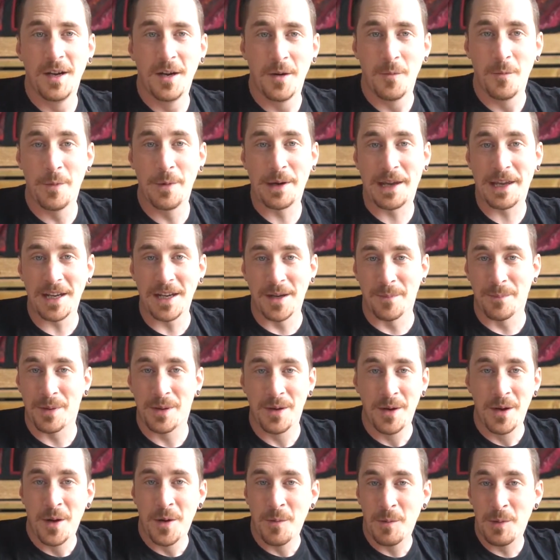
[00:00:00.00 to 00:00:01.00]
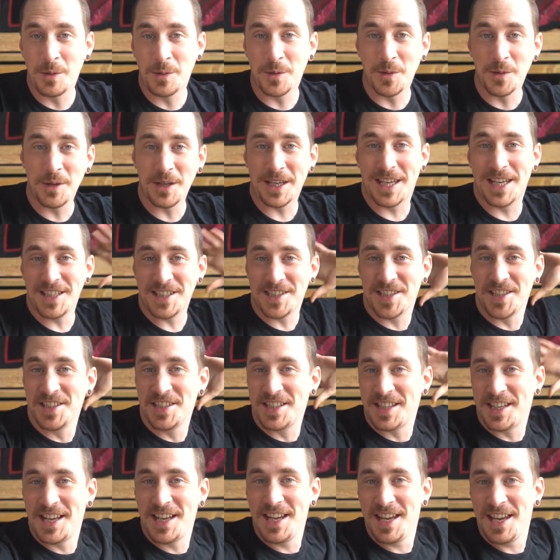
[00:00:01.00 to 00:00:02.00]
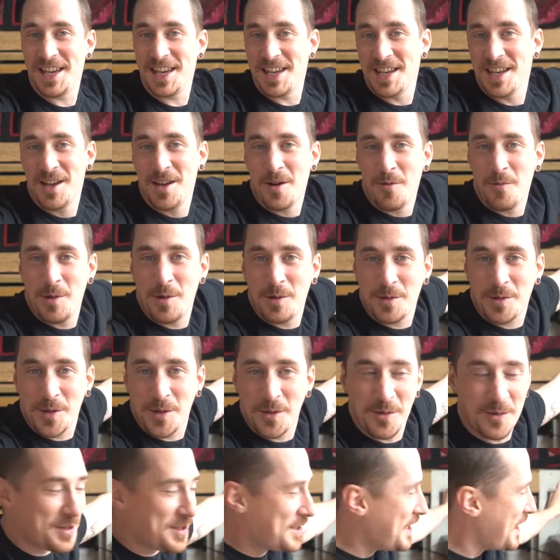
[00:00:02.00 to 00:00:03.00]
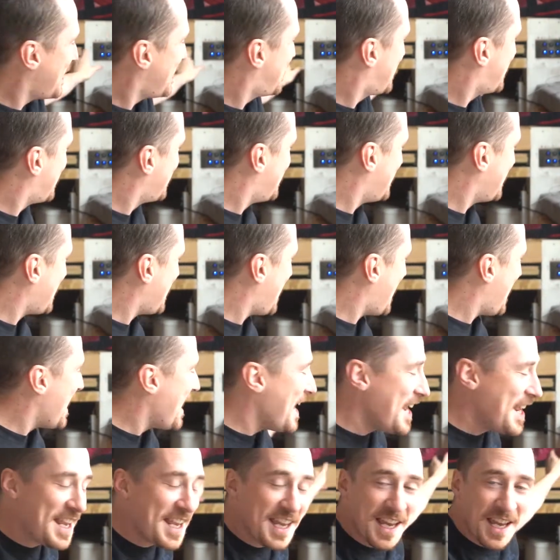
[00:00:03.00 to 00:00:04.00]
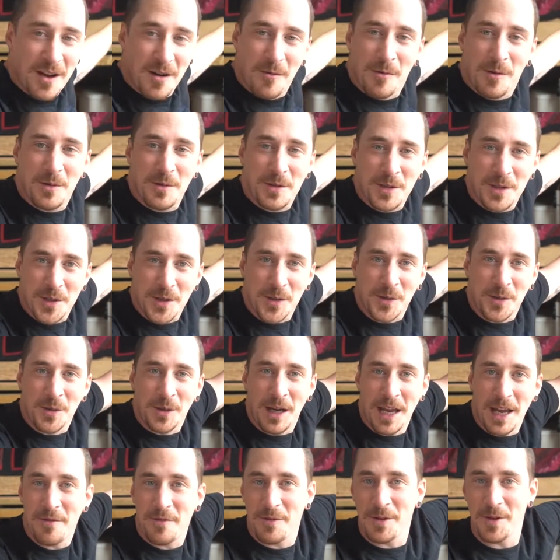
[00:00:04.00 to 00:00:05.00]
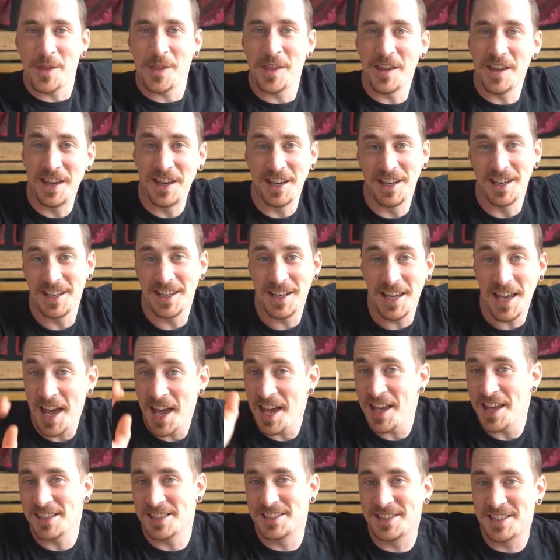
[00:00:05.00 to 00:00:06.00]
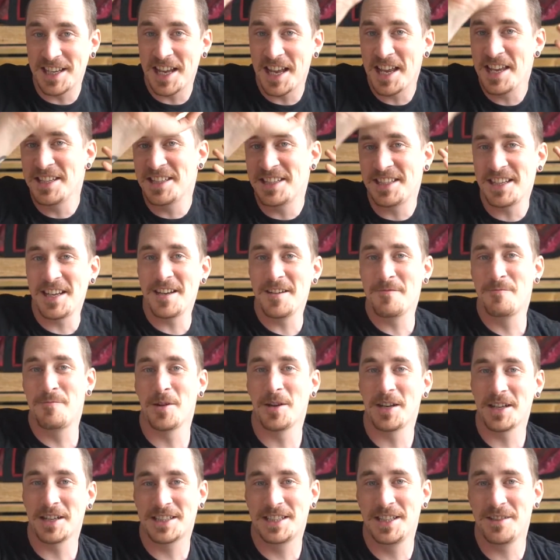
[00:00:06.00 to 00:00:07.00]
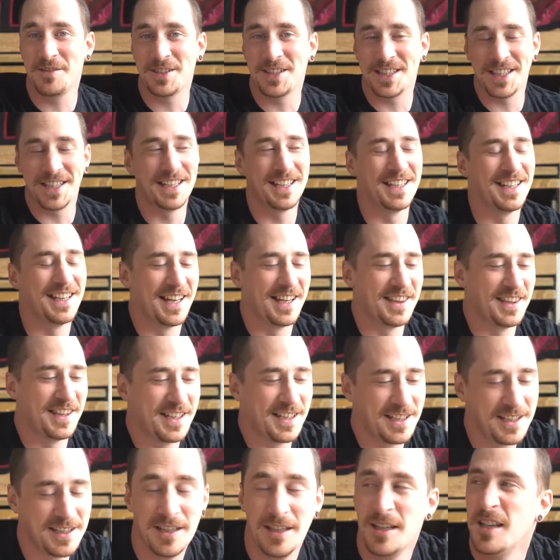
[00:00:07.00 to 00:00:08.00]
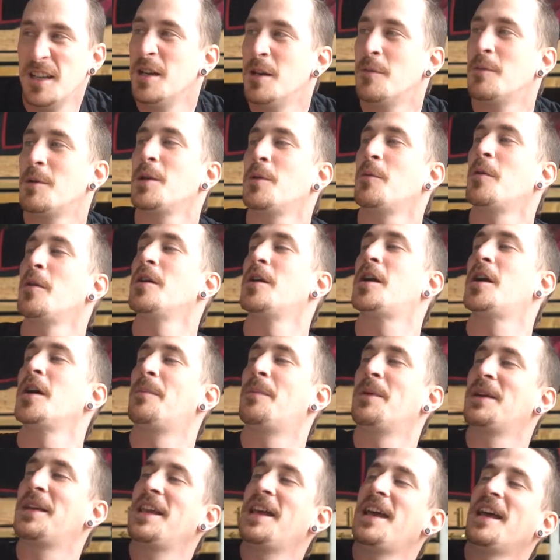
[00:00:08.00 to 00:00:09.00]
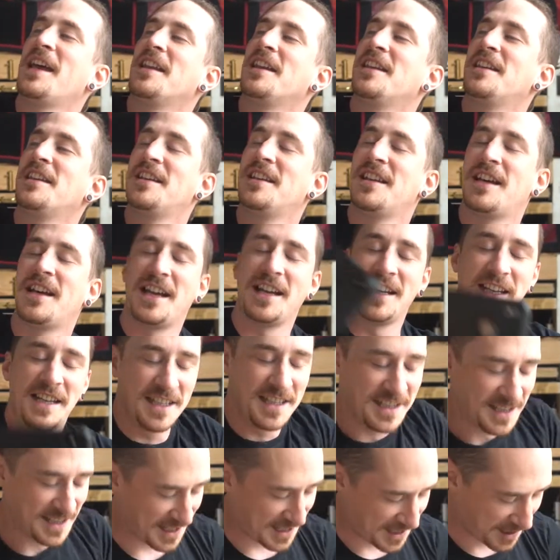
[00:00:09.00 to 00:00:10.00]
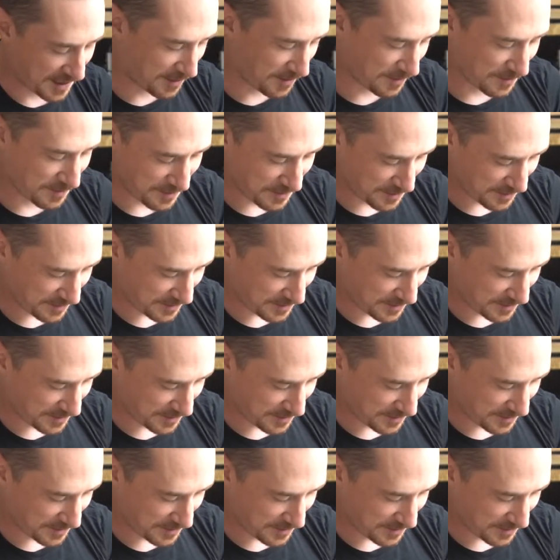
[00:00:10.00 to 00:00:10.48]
we'll get up, we'll do the kitchen today, we'll do the desk today, we'll sort everything, yes, today is a day of productivity. And then I woke up again and it is now